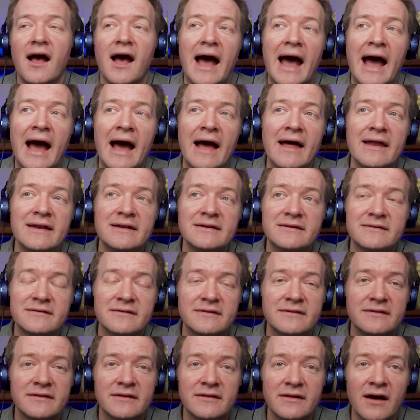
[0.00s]
And
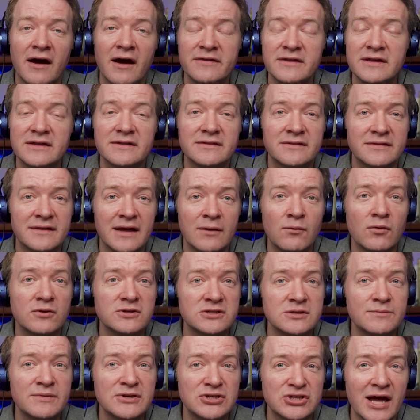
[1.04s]
I think they want to
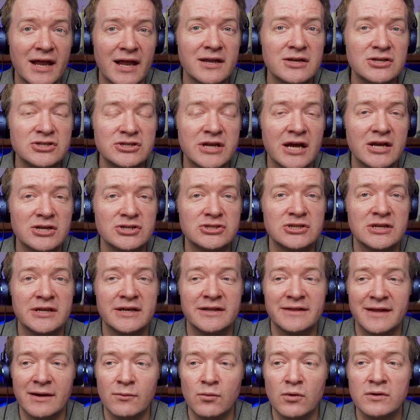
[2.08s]
be challenged, actually.
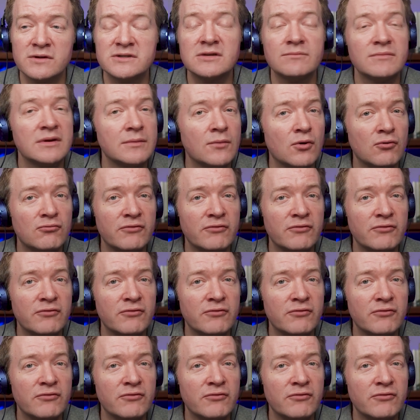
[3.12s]
They want something more